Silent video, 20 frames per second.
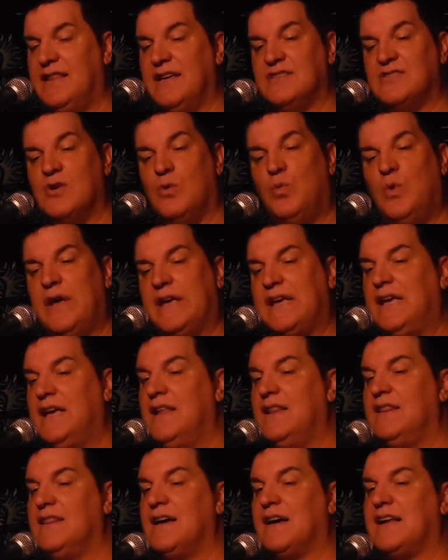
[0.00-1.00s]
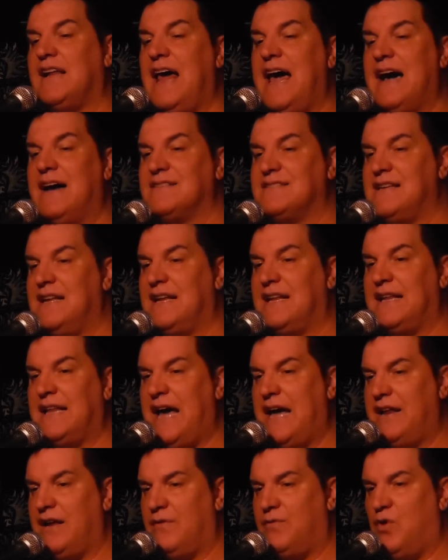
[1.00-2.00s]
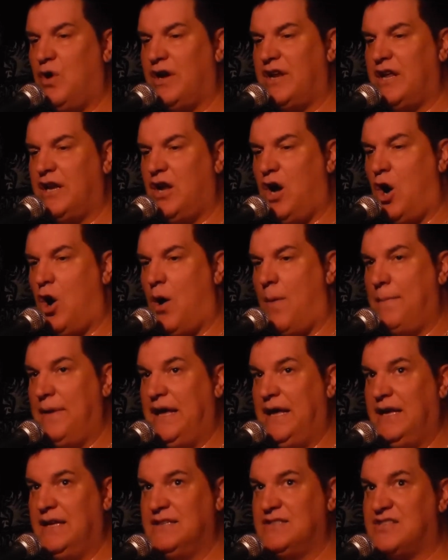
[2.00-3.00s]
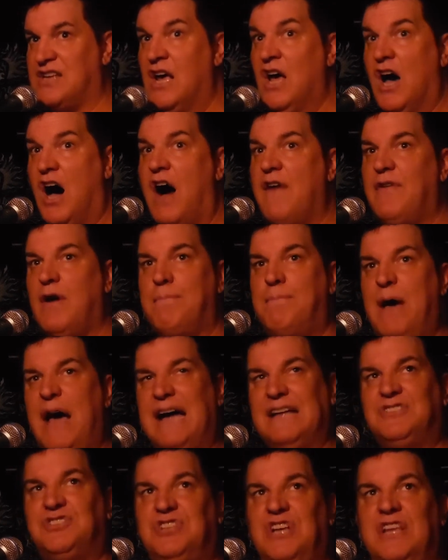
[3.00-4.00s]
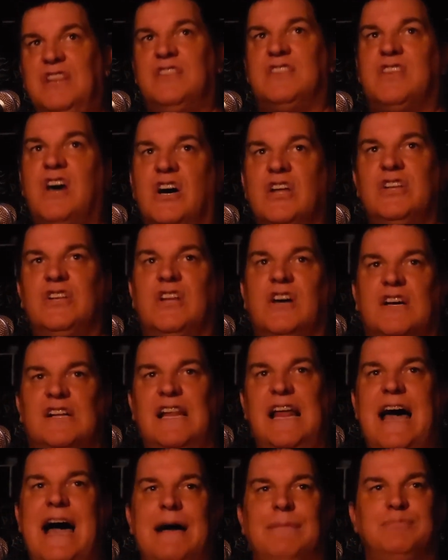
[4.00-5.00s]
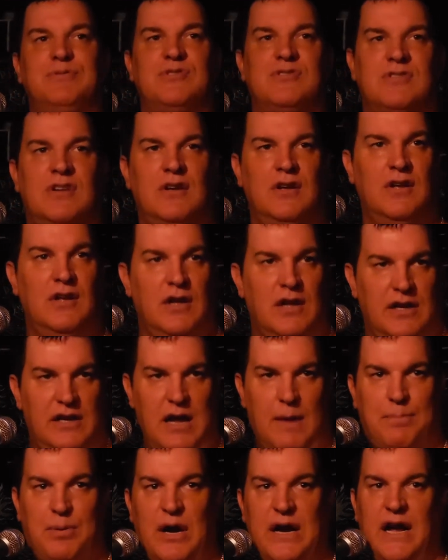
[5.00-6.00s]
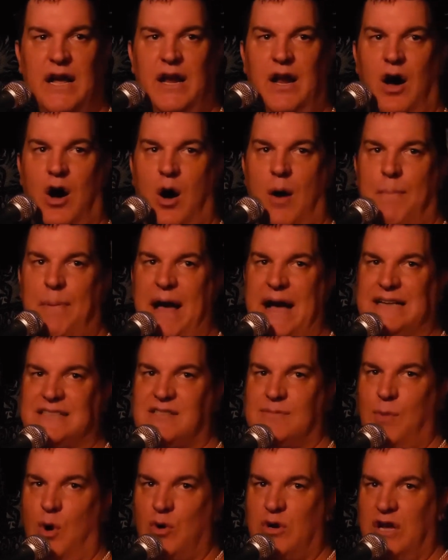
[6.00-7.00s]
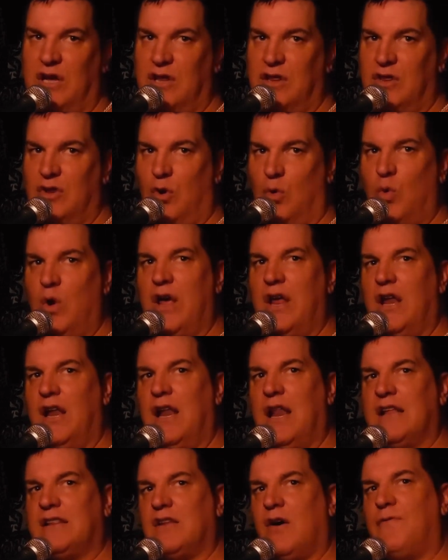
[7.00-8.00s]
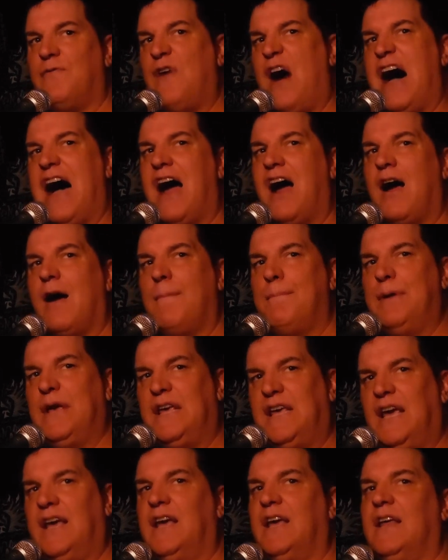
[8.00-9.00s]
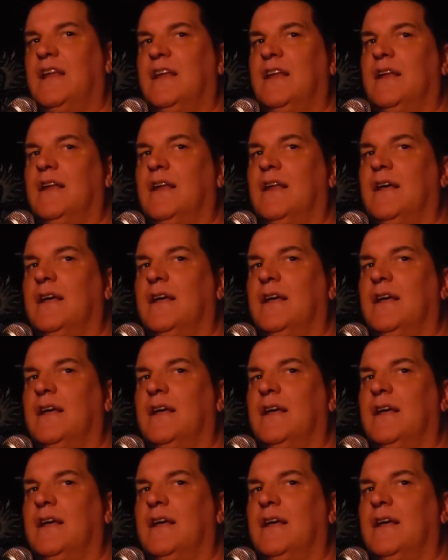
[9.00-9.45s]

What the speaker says: There's a wick in the clouds and the light of what it all means. Of Apache thunderclaps. Now bring it all back, smoke in the wind, let the fire begin.